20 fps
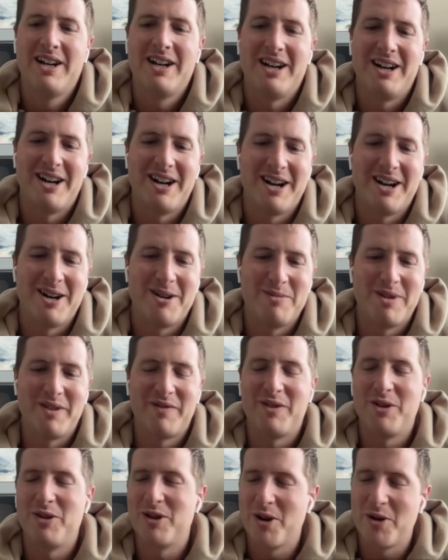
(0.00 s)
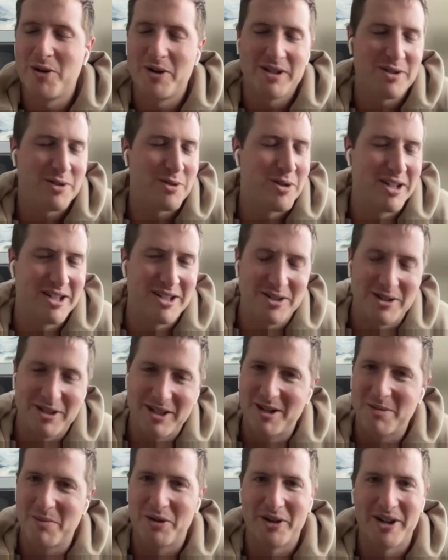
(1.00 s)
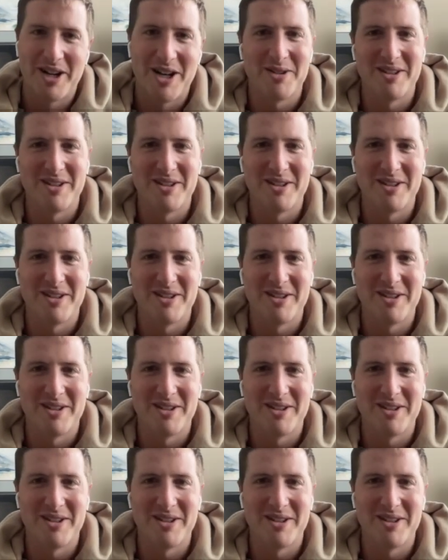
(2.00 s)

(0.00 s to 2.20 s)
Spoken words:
If you don't, it's going to lead to burnout.